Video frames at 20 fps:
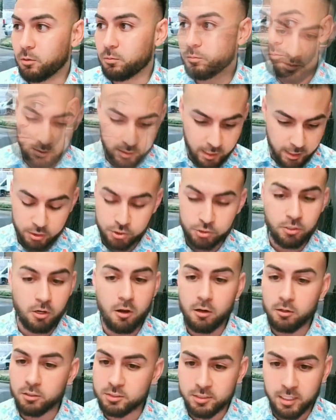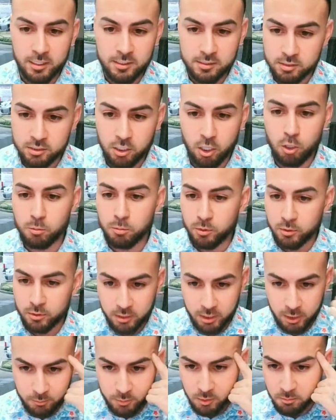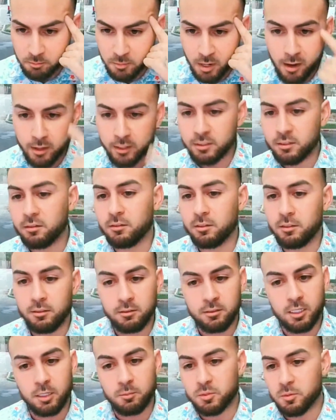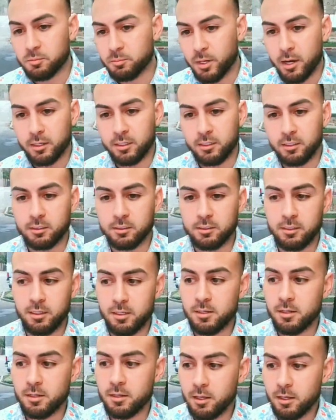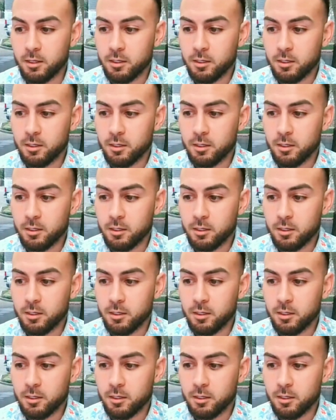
stay strong, stay sober, keep your mind clean, keep your body clean,